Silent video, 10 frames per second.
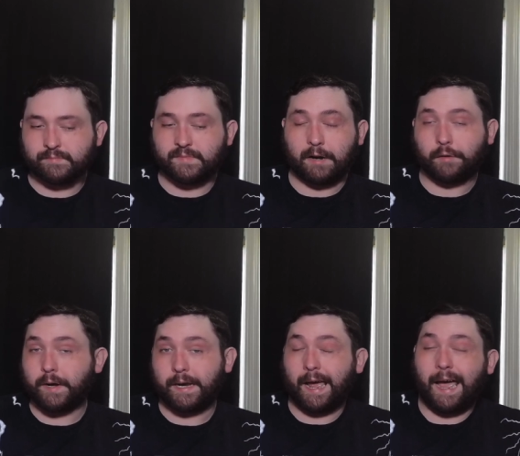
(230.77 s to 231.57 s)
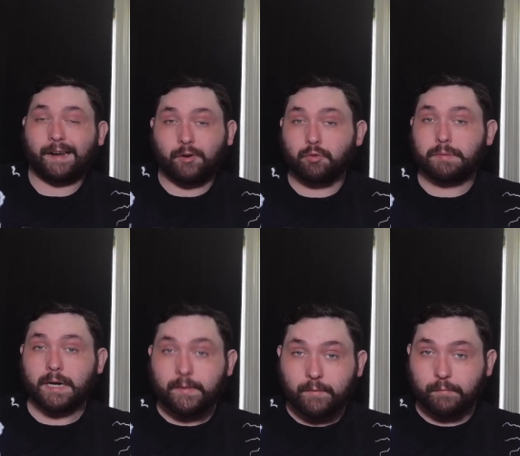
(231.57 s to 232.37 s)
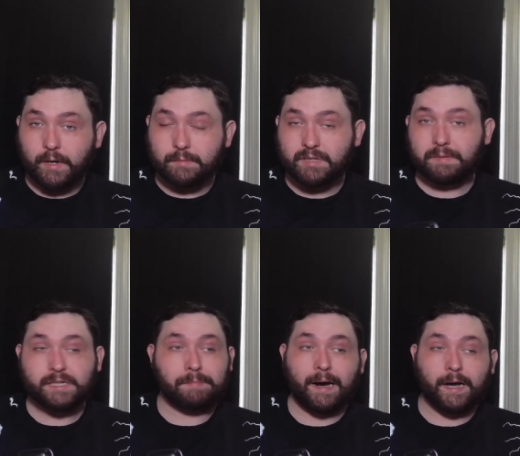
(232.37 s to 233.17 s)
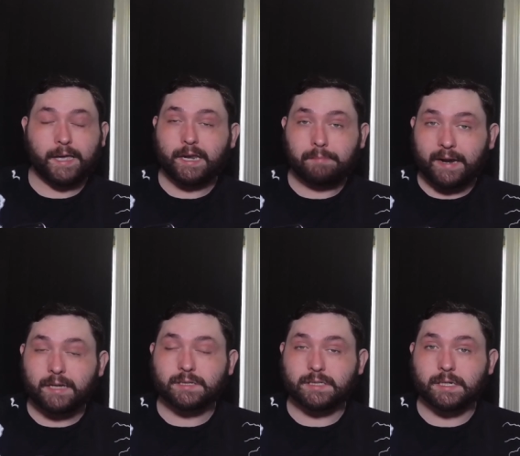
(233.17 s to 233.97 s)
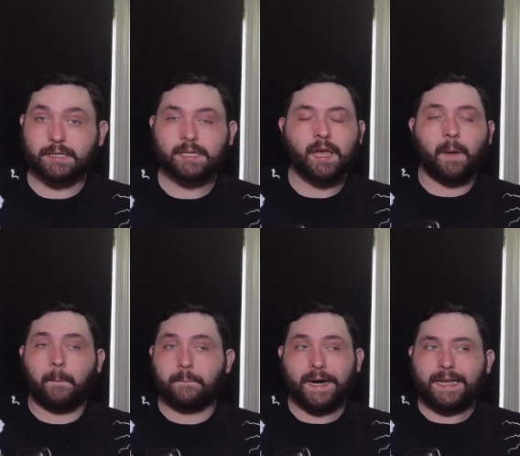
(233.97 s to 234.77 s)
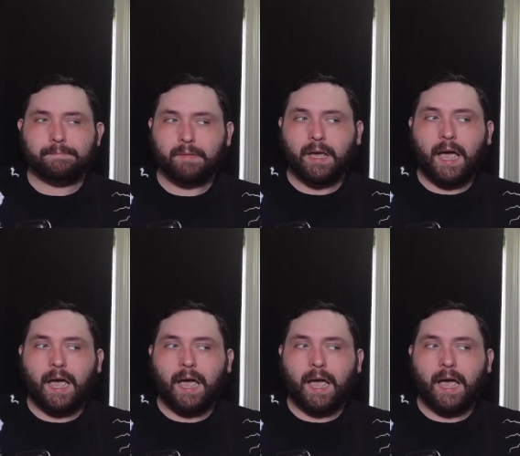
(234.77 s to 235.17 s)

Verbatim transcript: Now, granted, I do believe in freedom of speech but like anybody else does, but